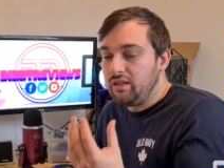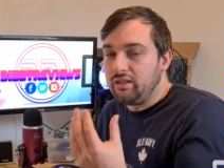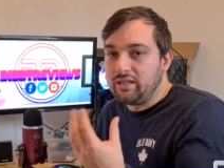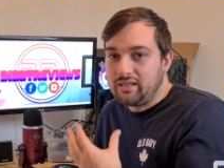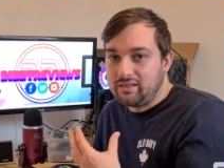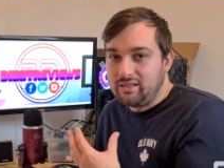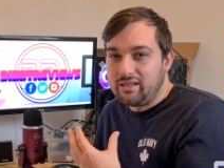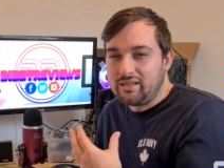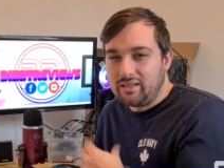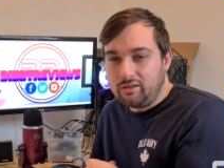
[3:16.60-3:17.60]
the testing
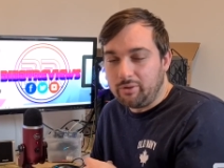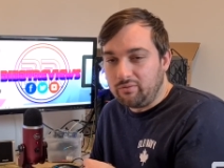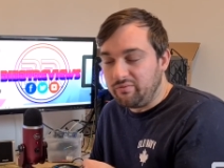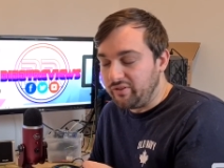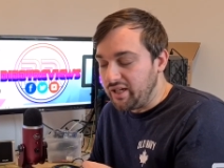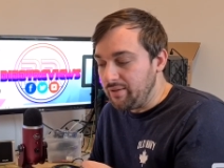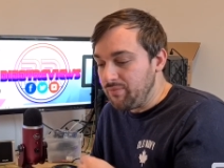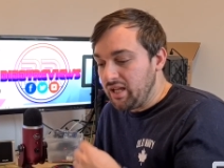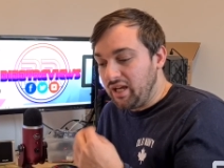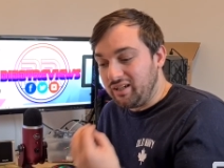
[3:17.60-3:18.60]
is a little bit unfair,
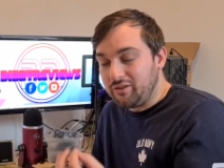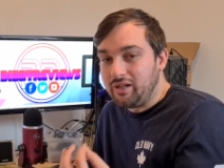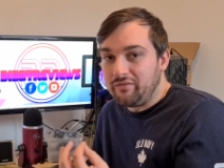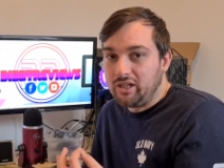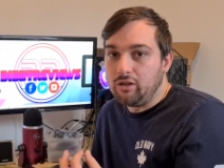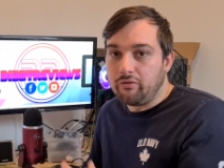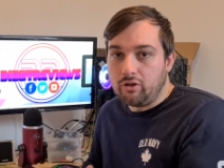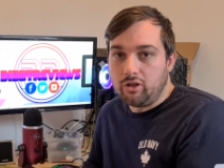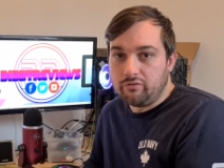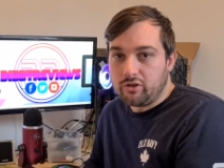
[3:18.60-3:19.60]
and I don't have any
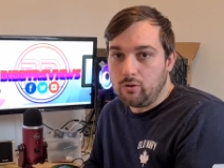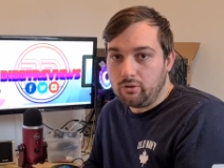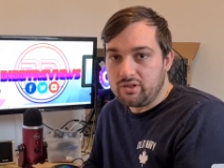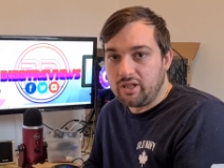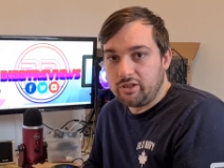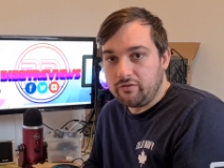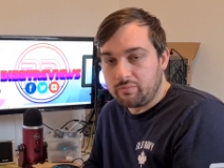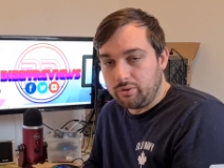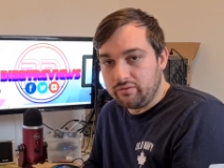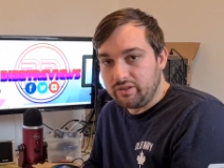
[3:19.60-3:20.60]
of the other coolers that I
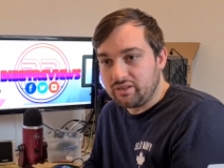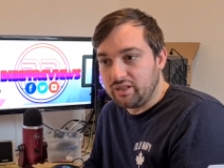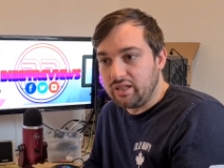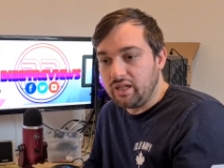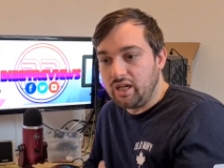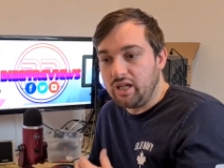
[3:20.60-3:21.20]
used previously.